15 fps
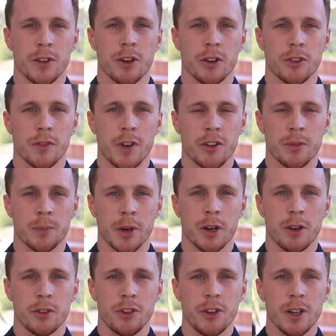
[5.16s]
and Conservation
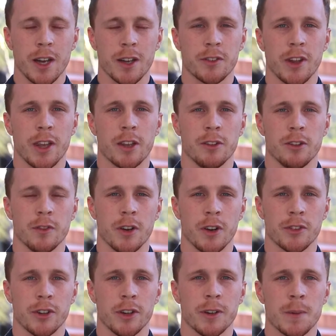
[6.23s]
Biology at Deakin
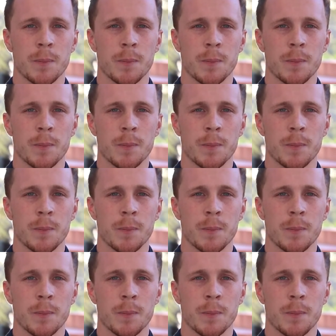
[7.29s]
University.